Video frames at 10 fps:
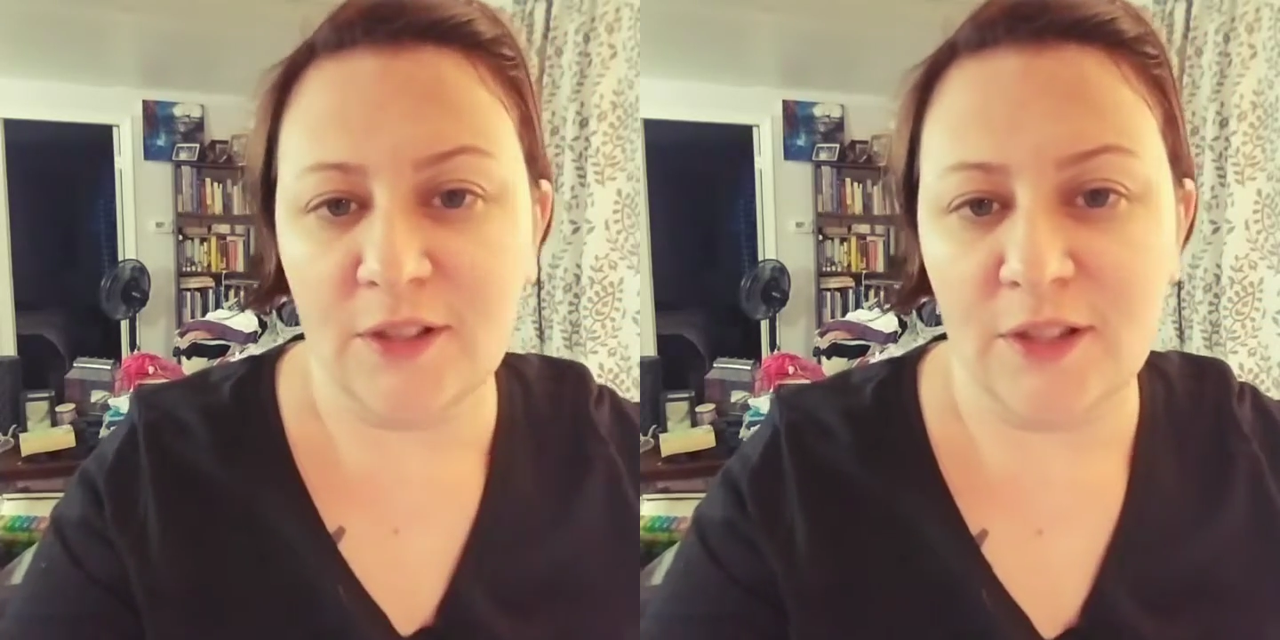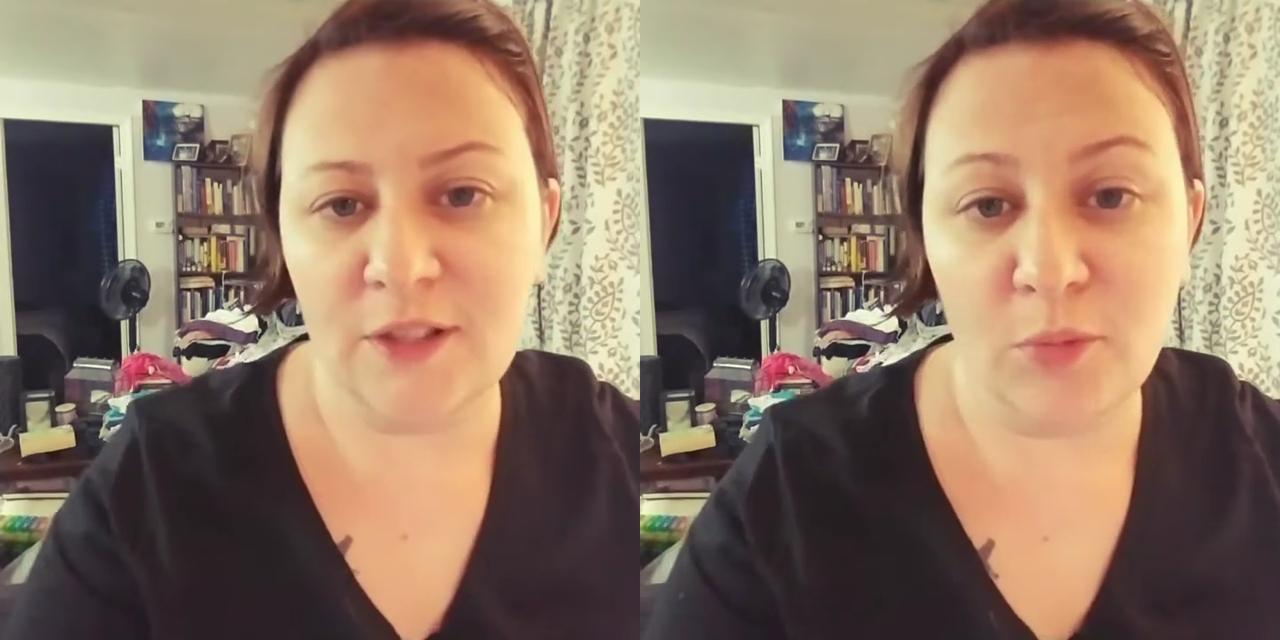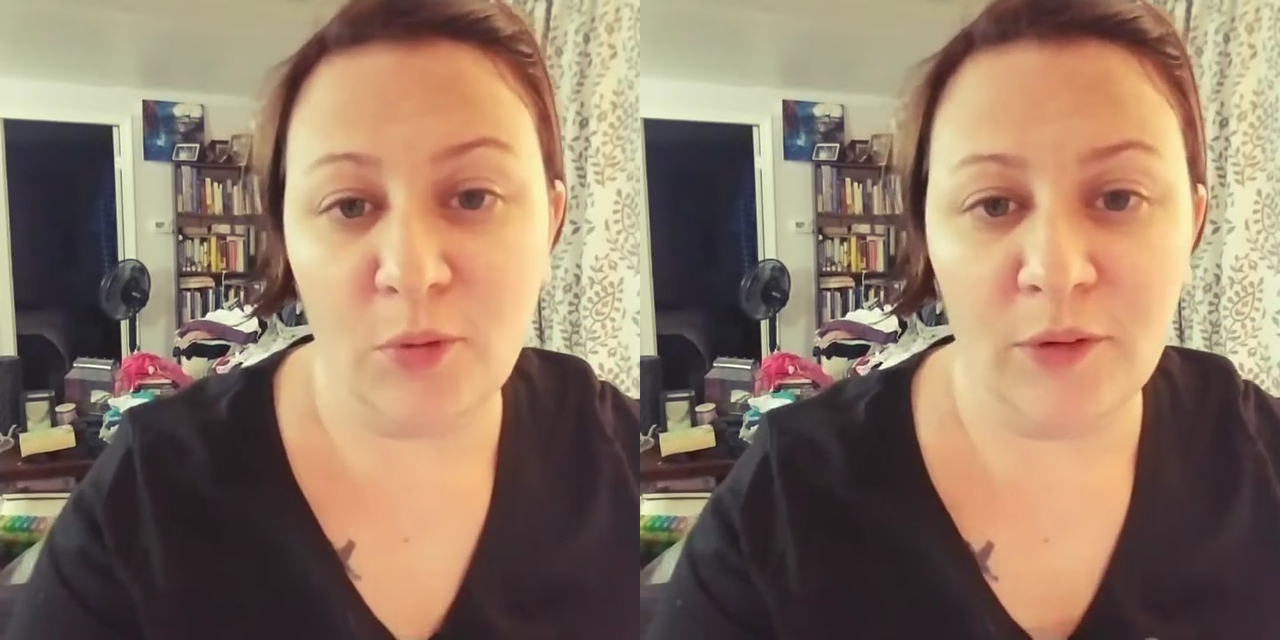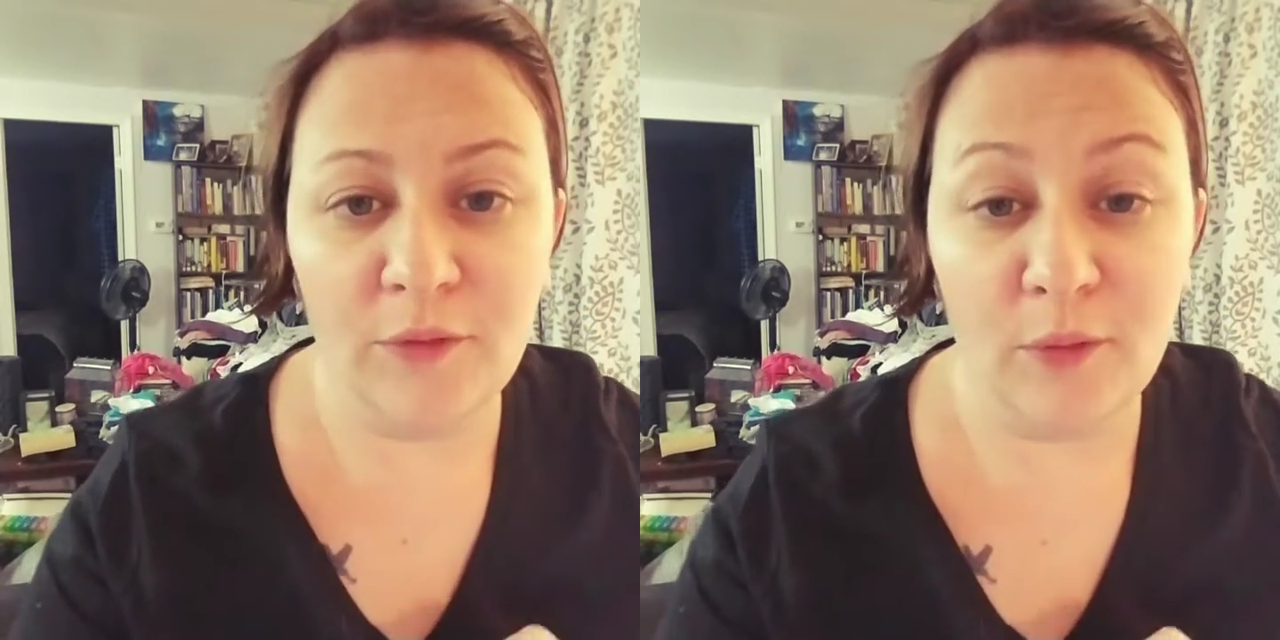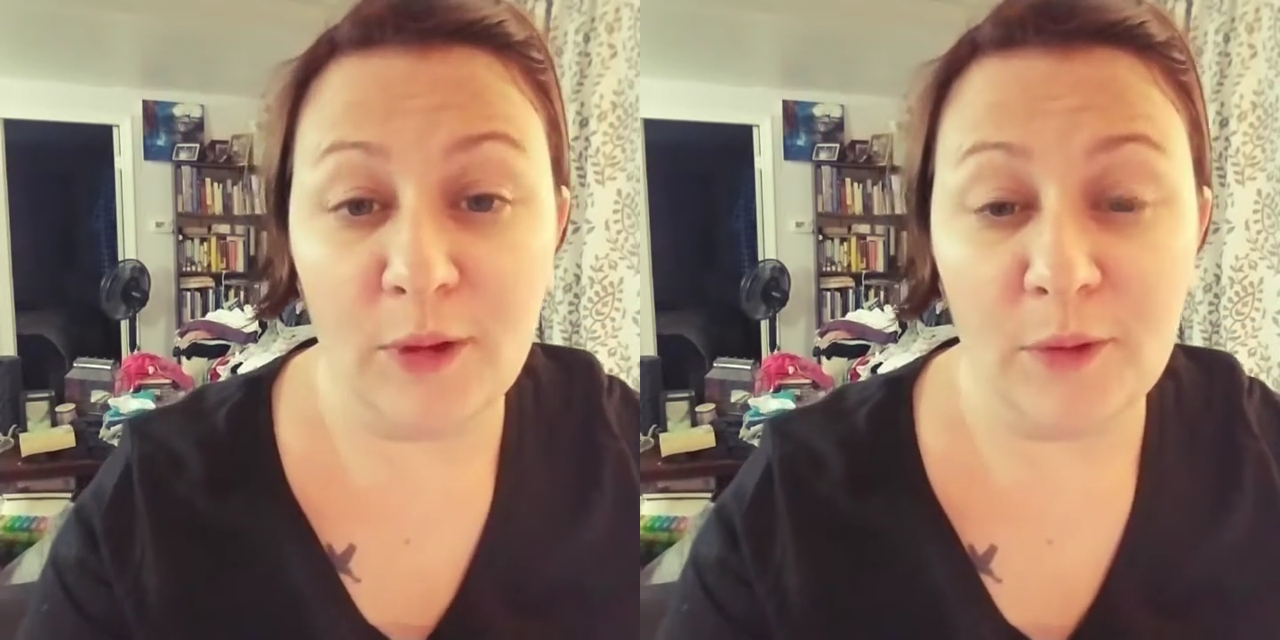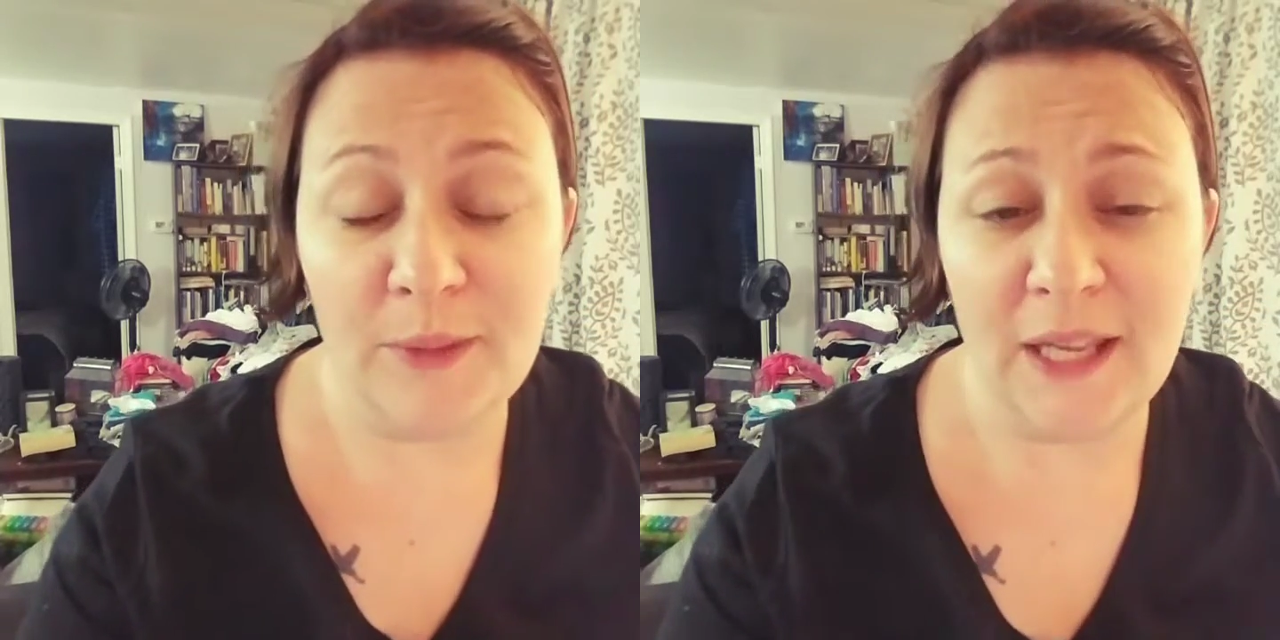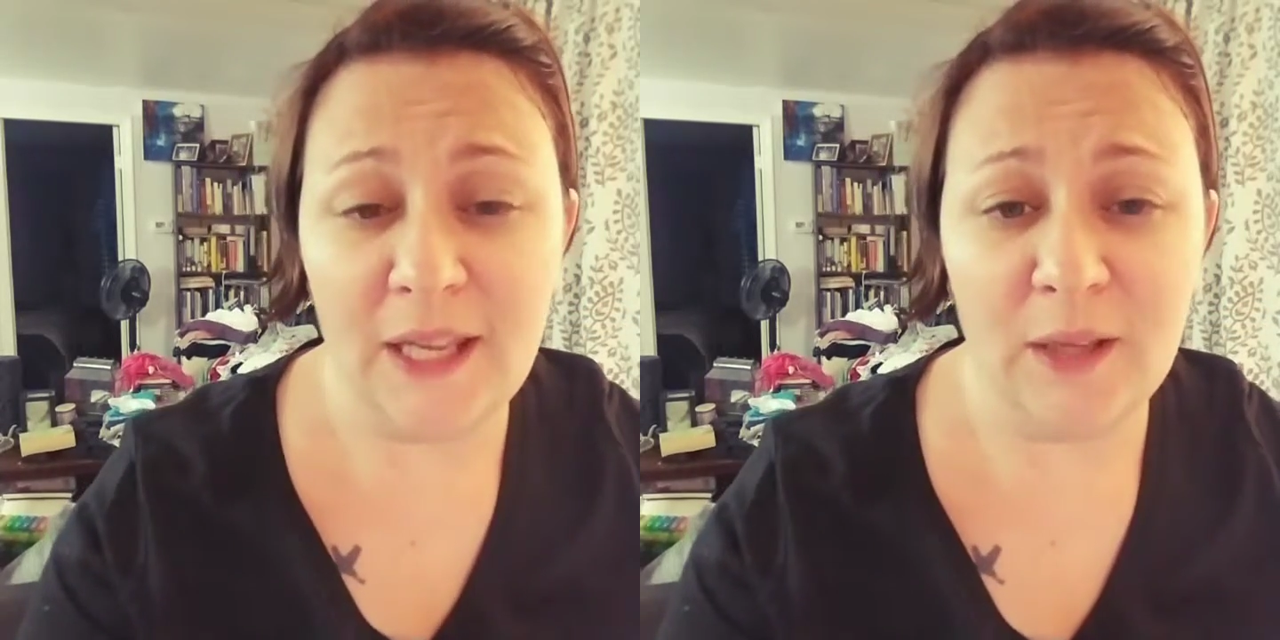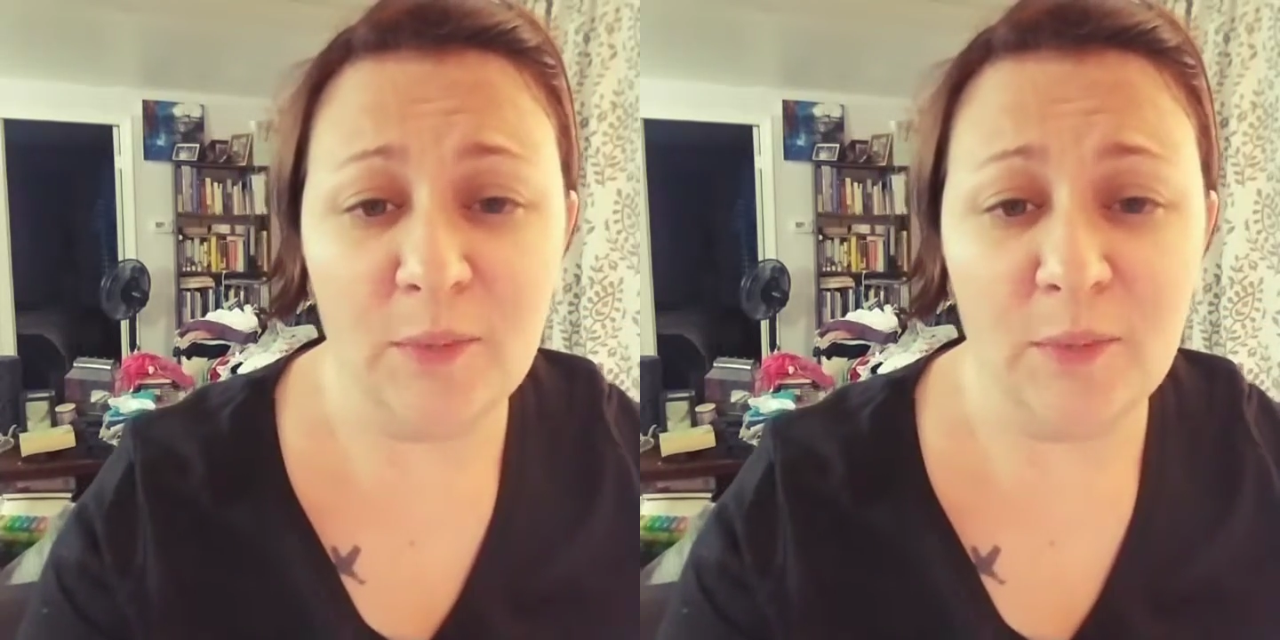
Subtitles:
The support for well-being,